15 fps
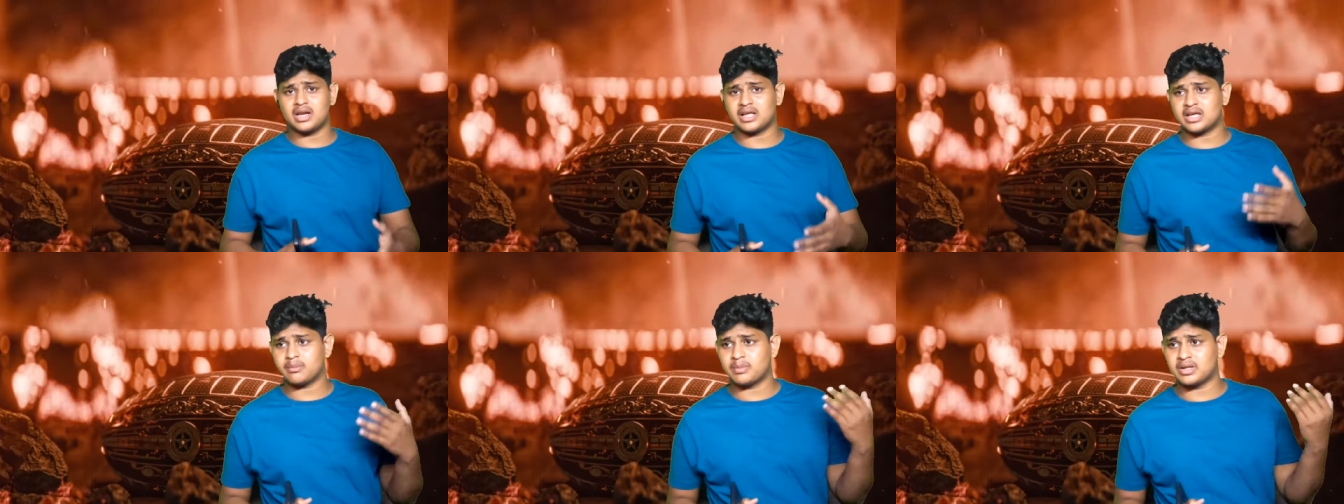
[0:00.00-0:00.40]

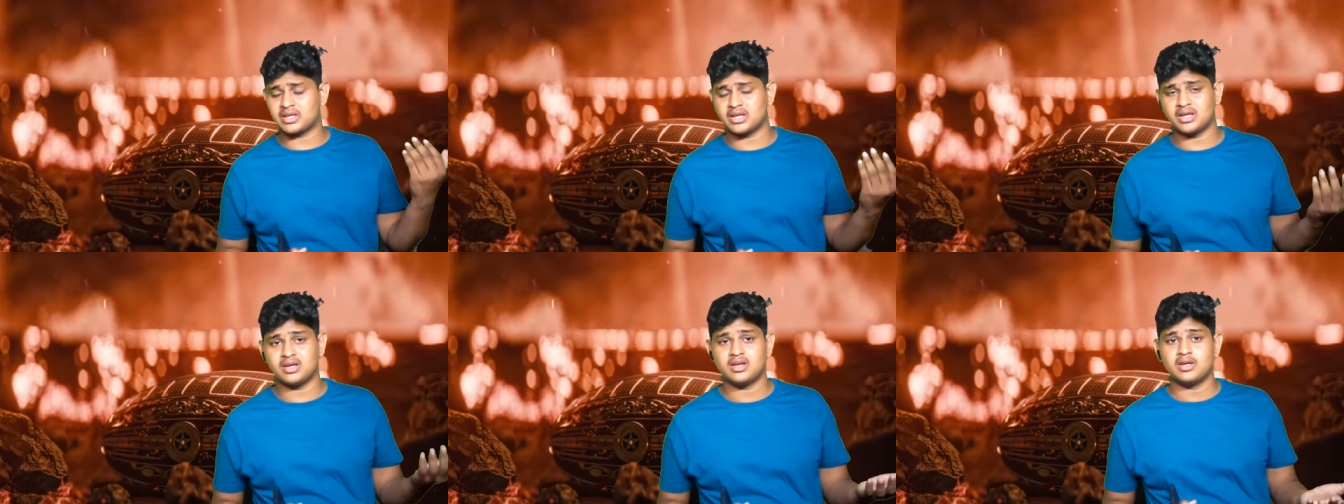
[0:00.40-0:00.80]

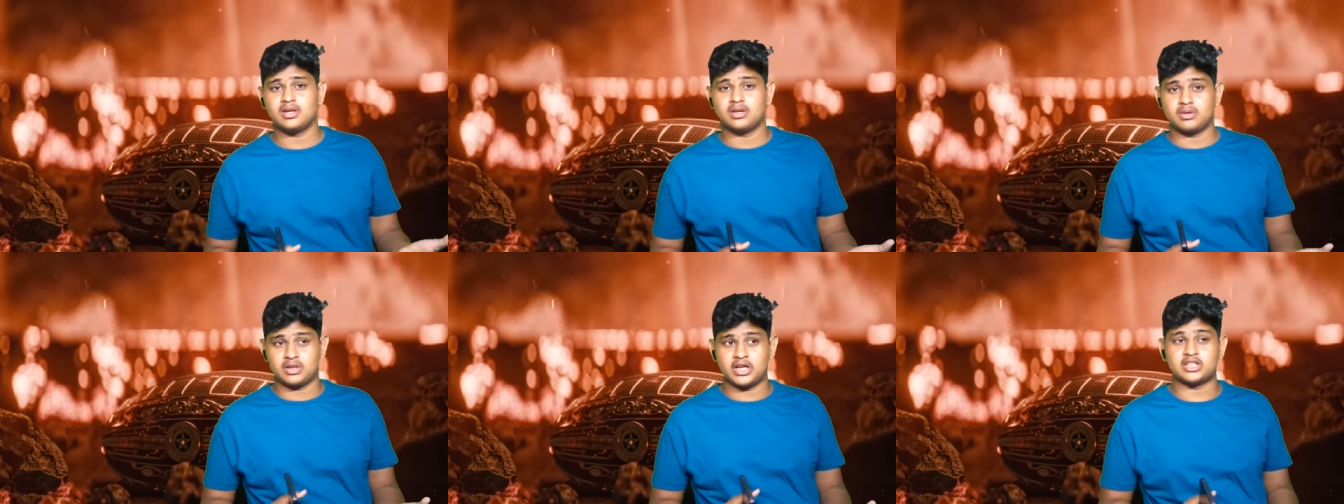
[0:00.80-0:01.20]
Alagamanaki,
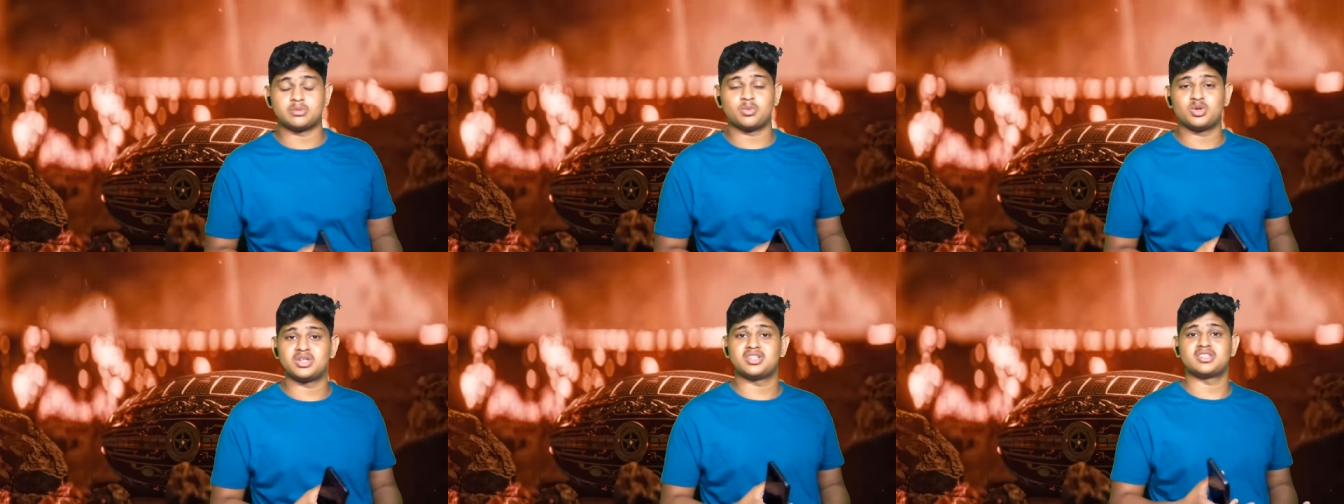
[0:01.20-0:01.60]

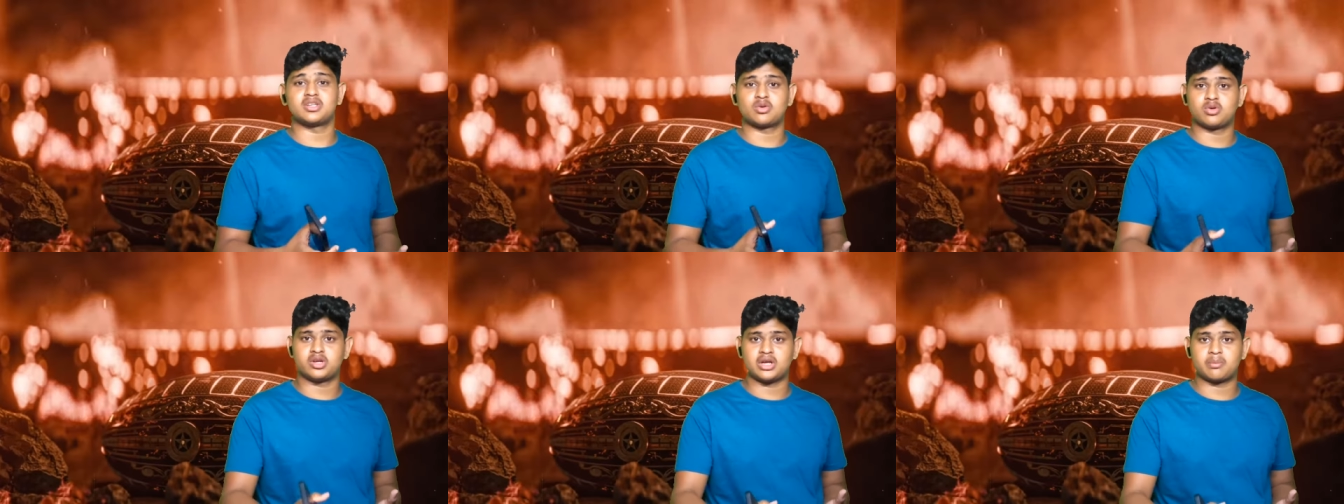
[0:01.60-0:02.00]
Rajamoli,
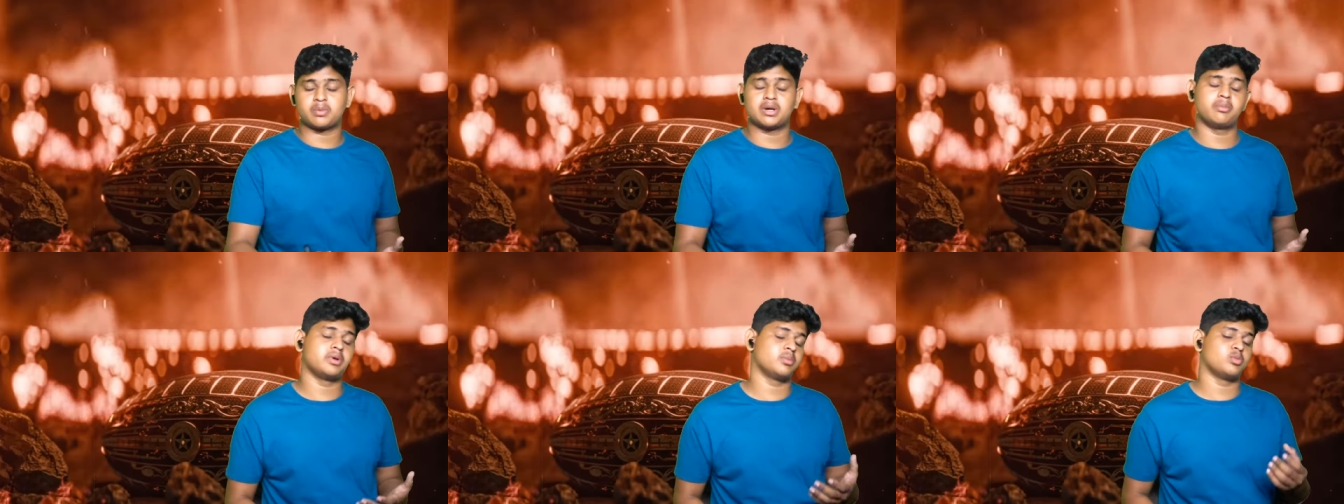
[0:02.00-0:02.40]
these
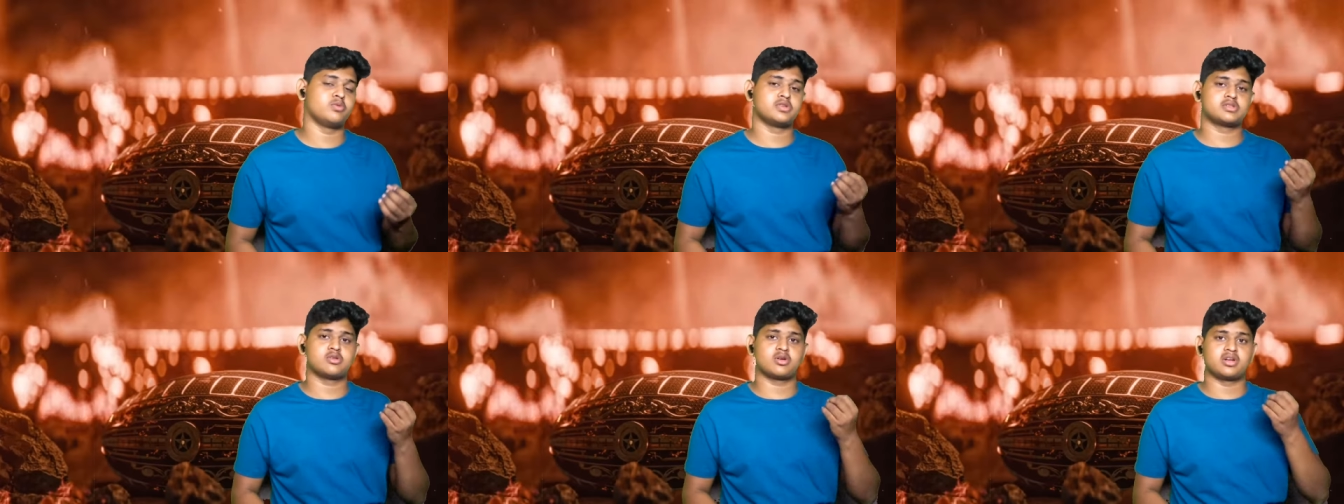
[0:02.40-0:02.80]
upcoming
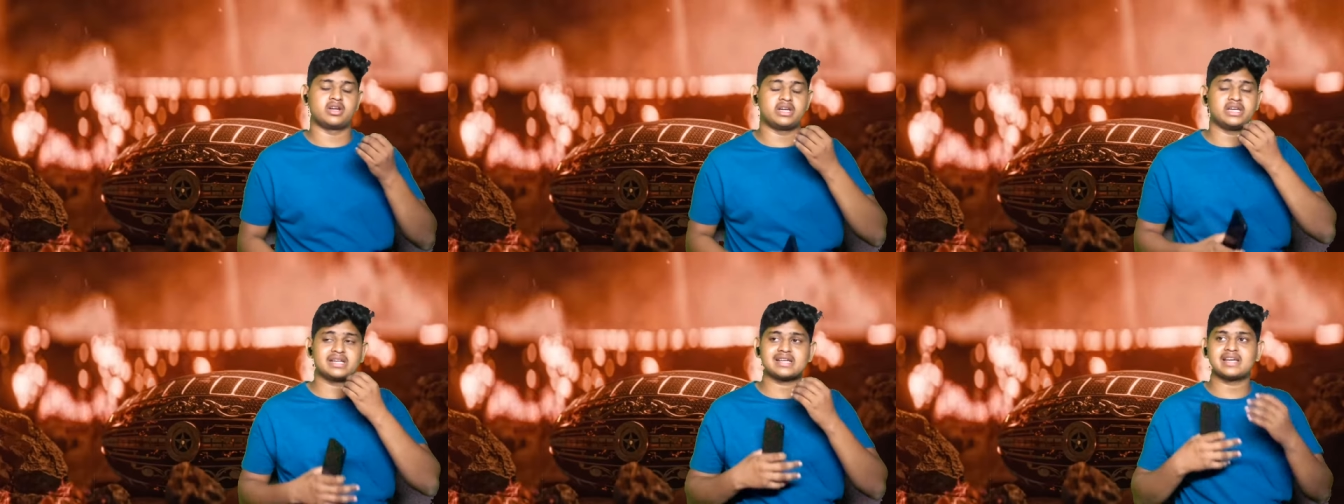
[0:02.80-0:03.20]
movies to
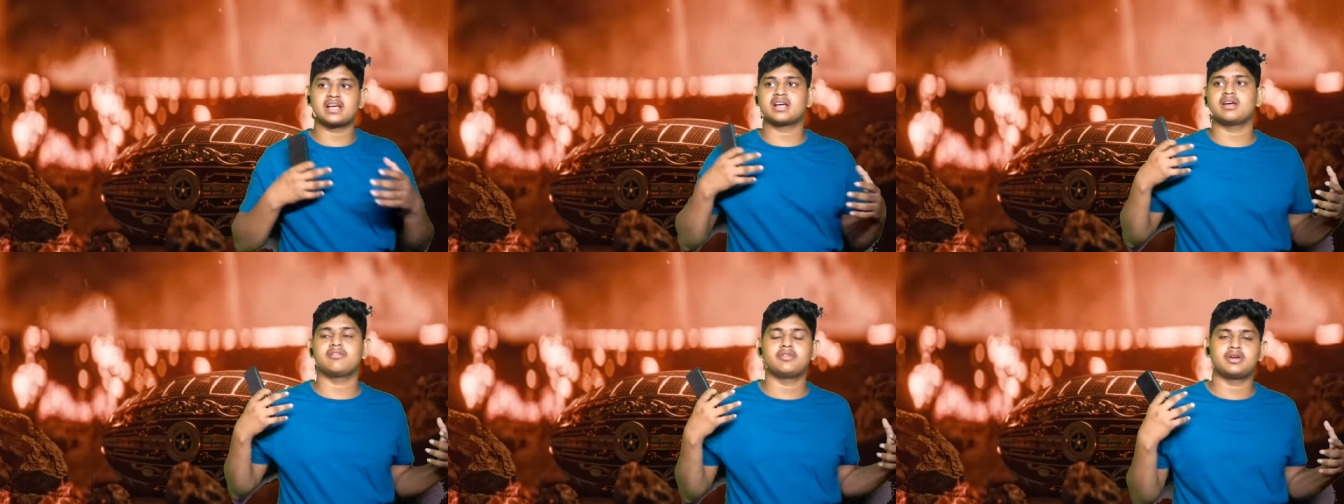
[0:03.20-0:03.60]
Kandi,
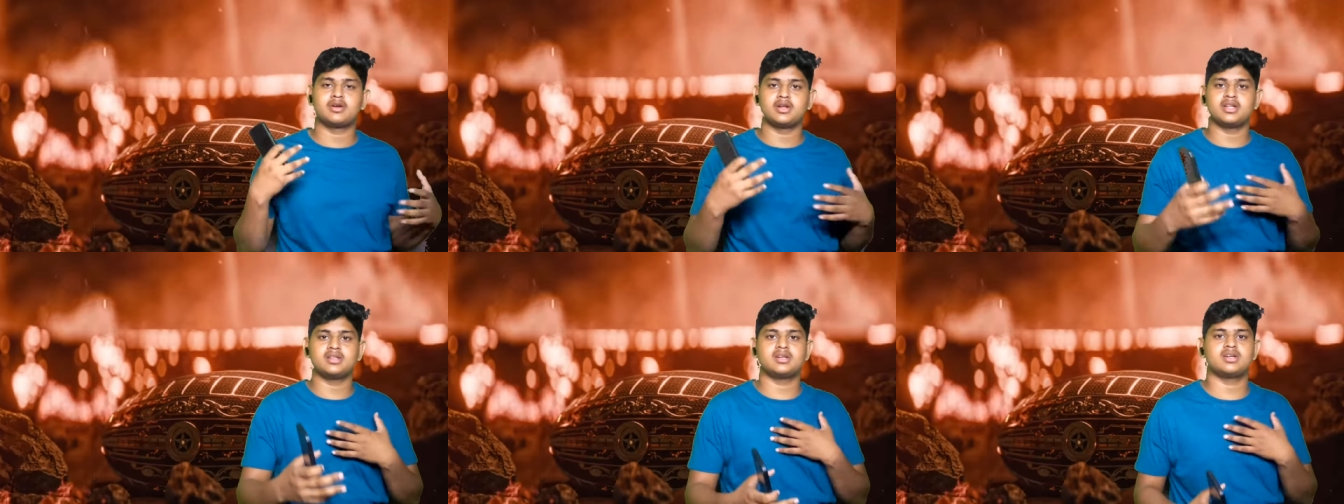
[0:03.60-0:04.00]
Tlaga,
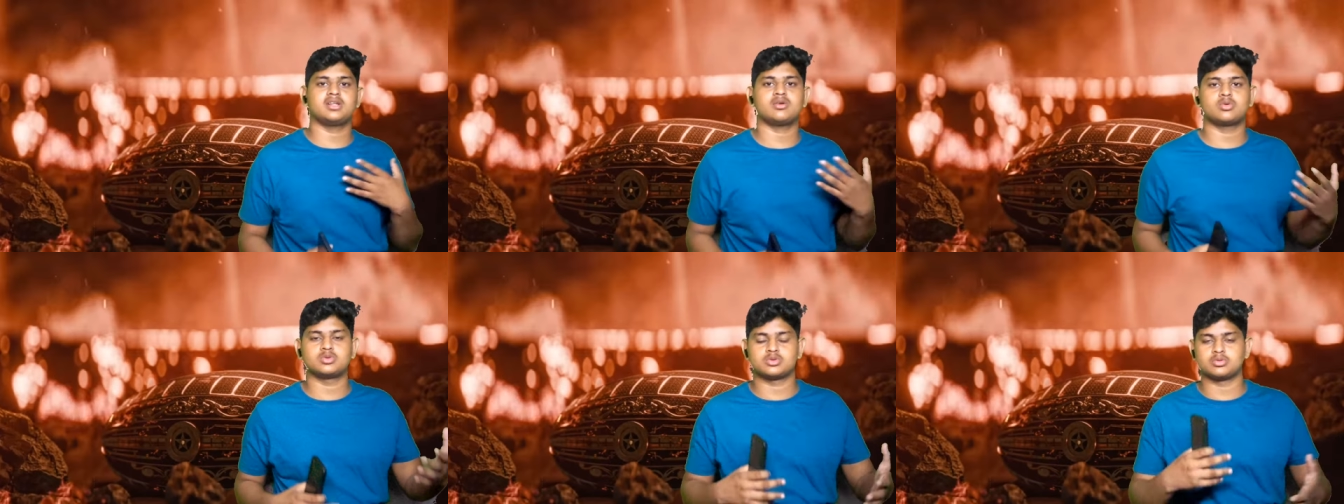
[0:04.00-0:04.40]
Vitlain
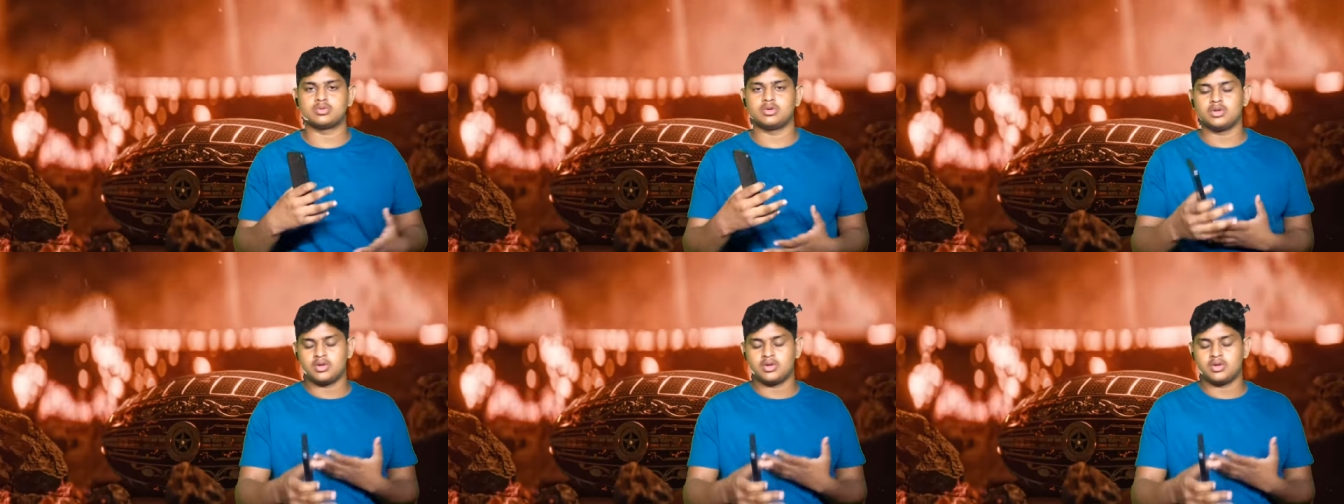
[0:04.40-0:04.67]
and take on